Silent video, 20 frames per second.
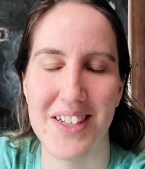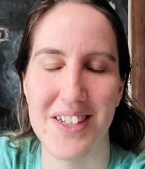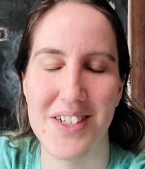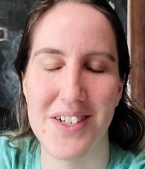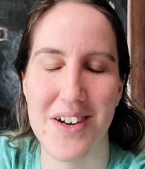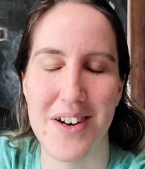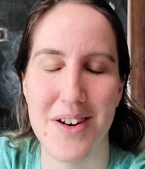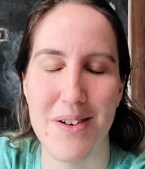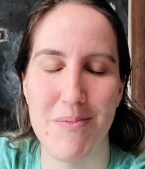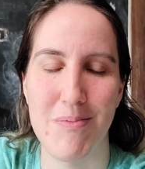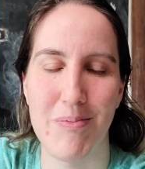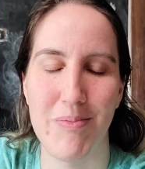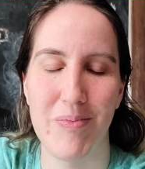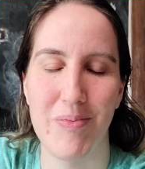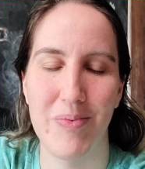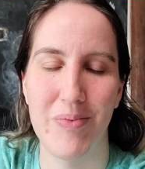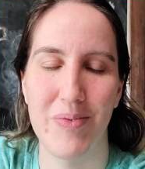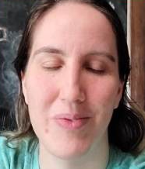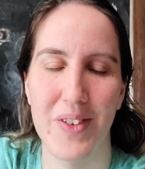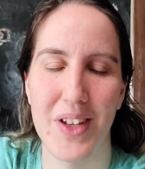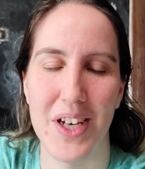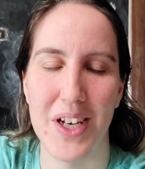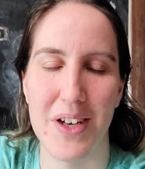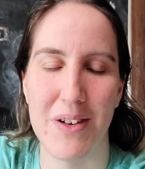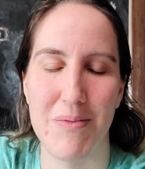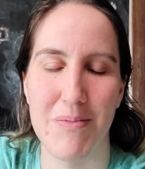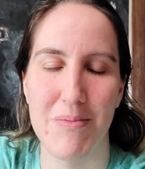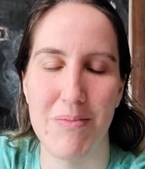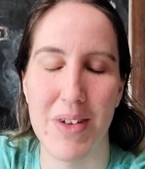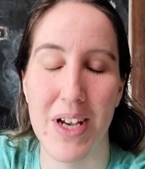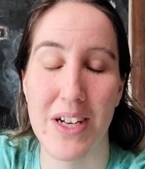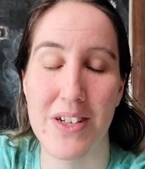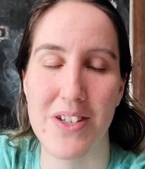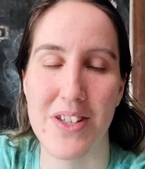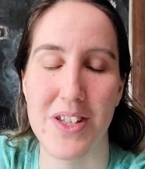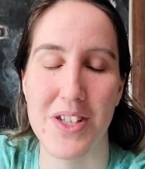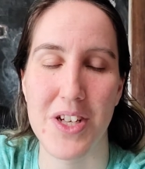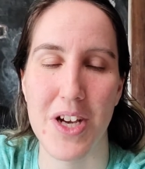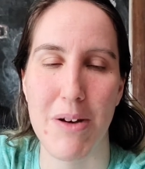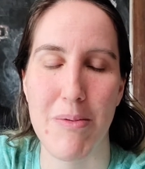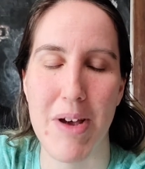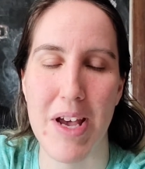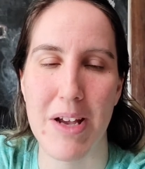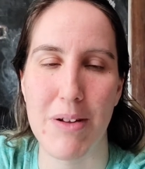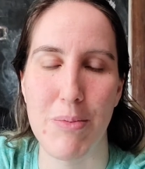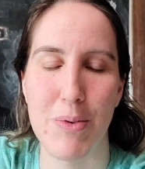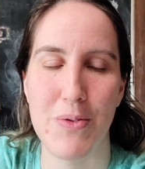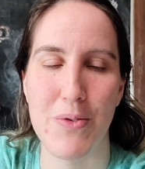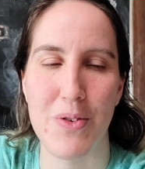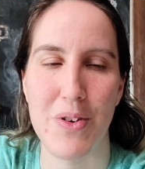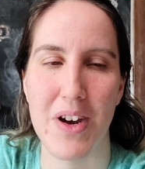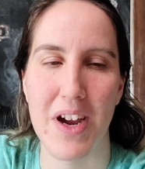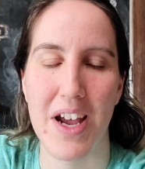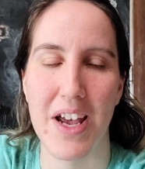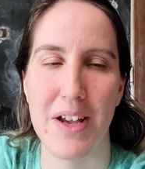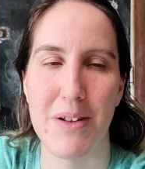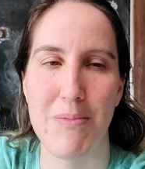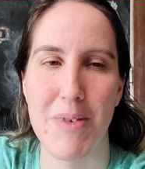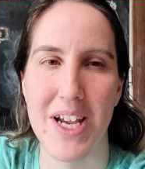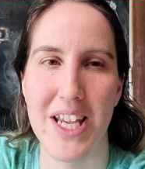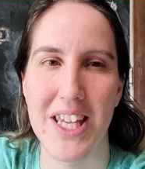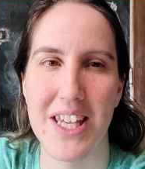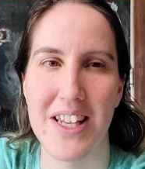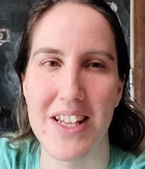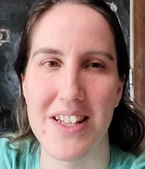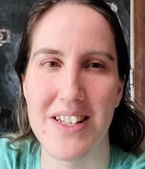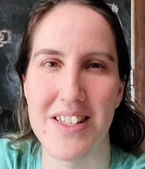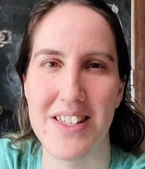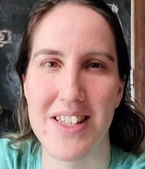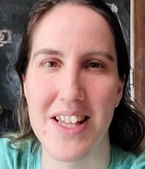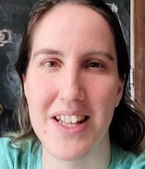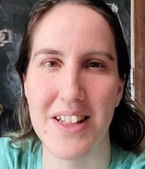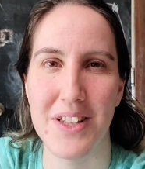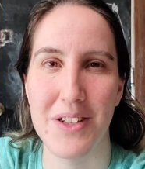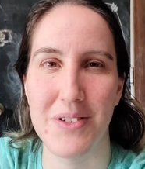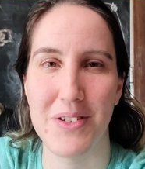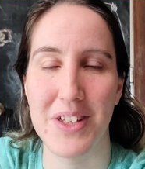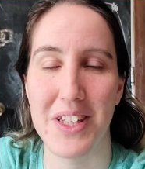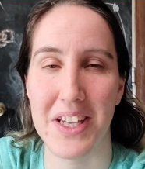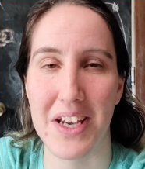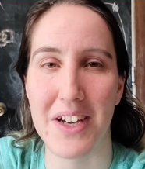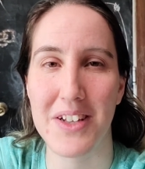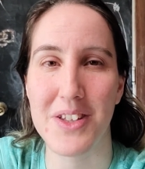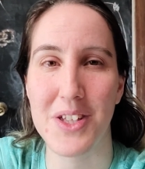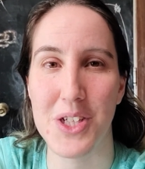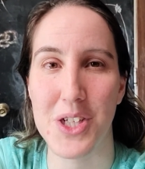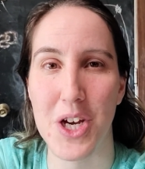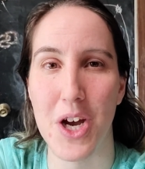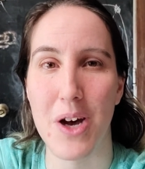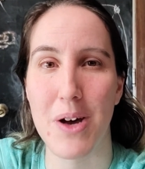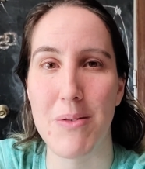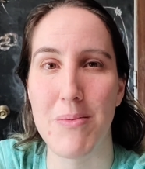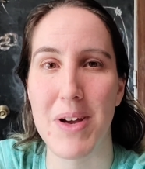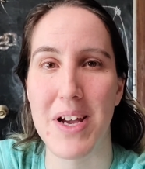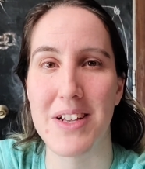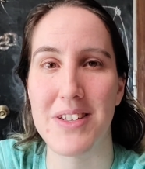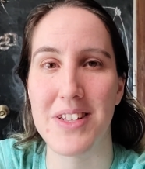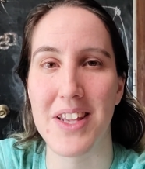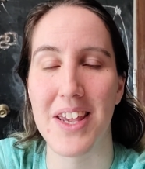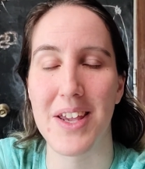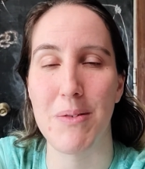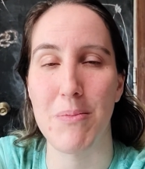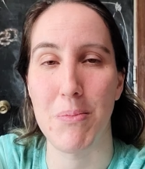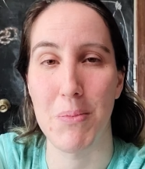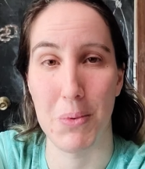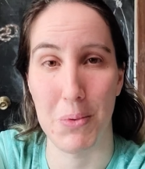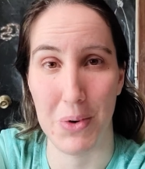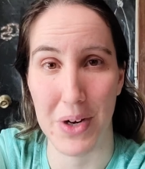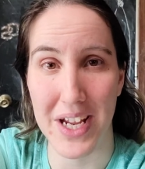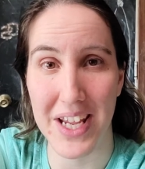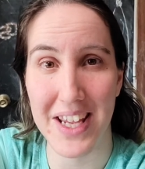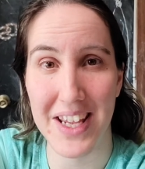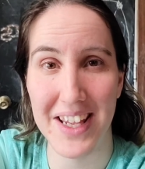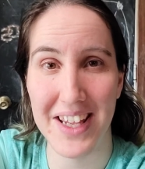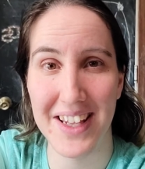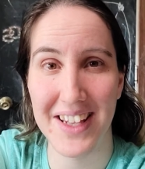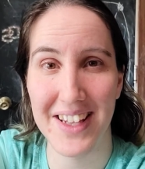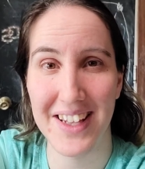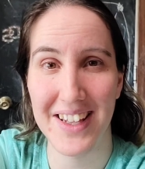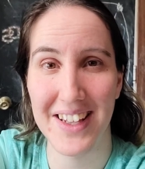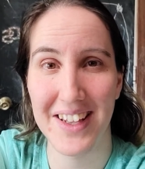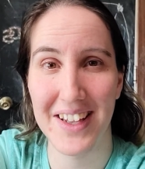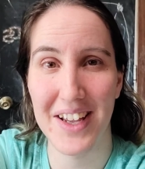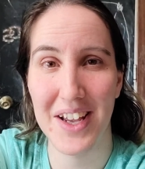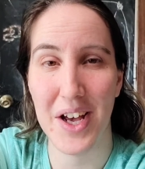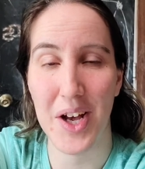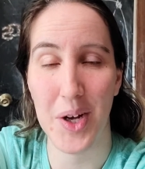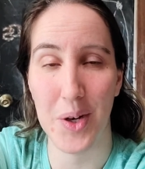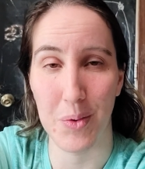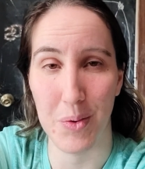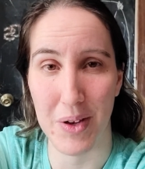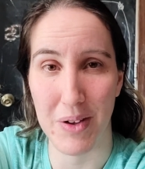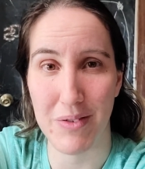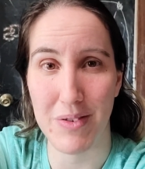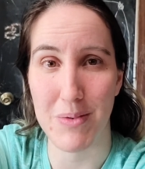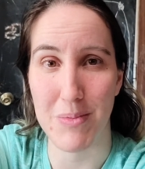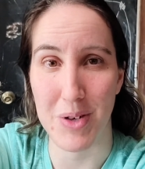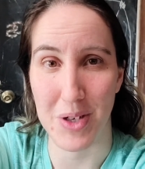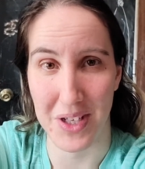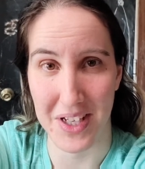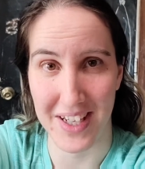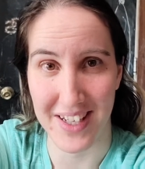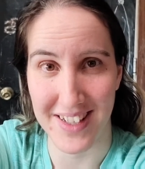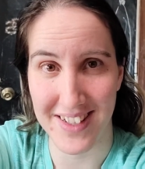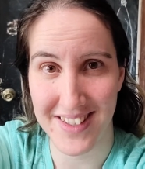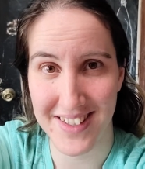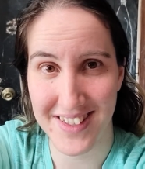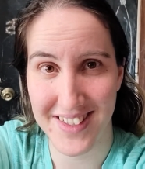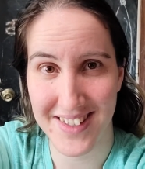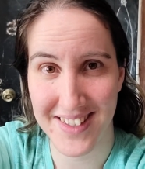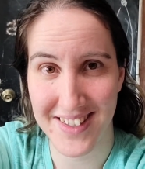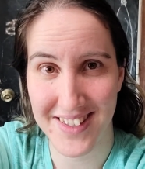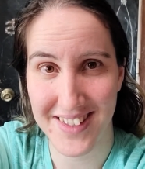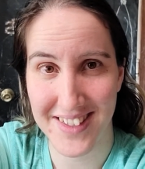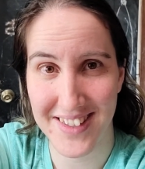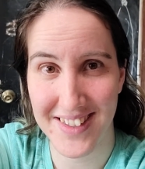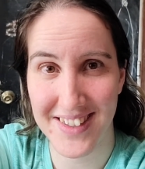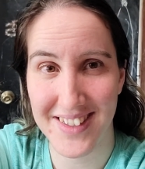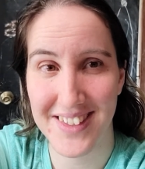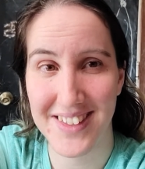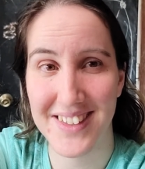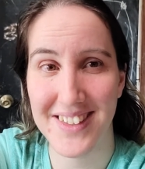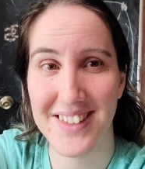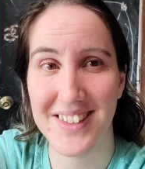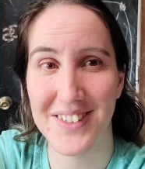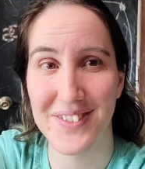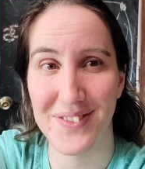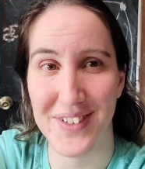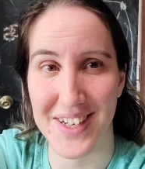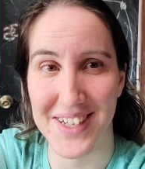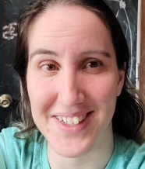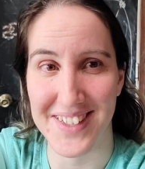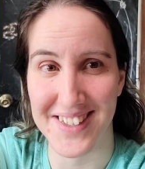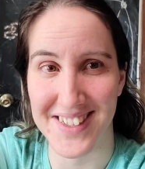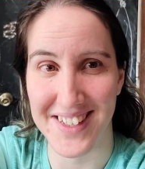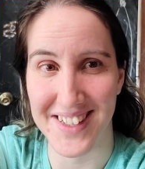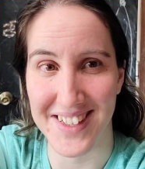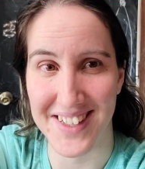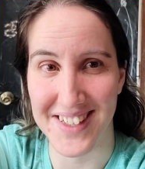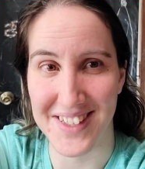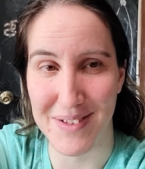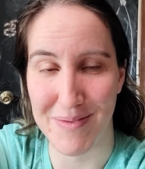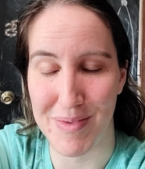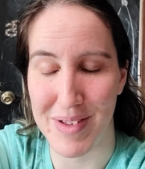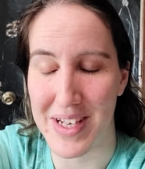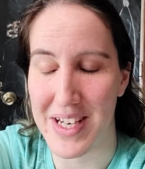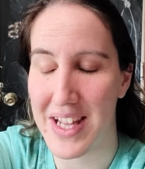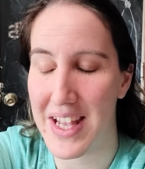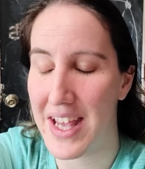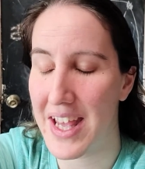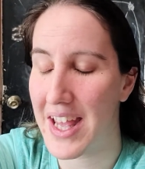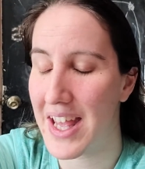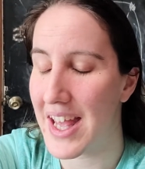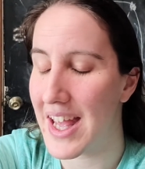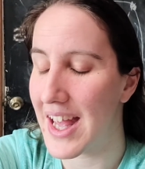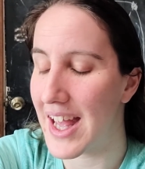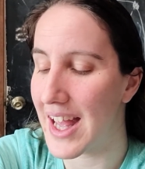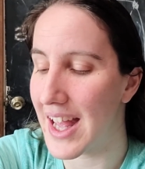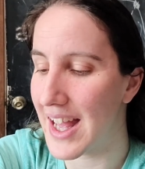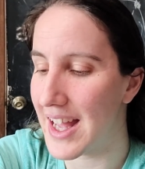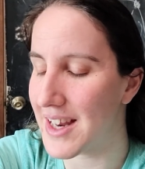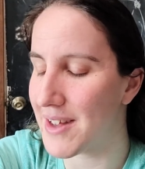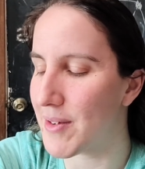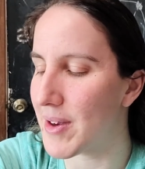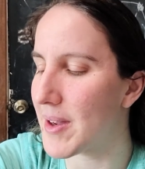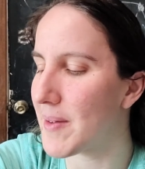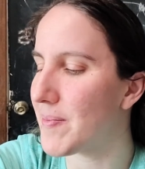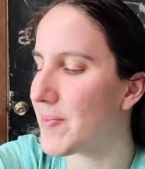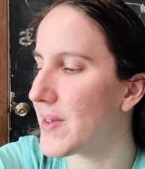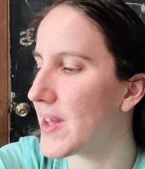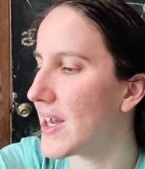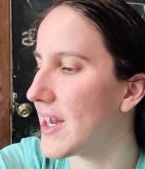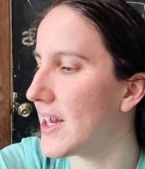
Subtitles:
at a job, actually the job I had before I had my kids, that literally got the job as a break away from her kids. That doesn't tell you something. Anyway,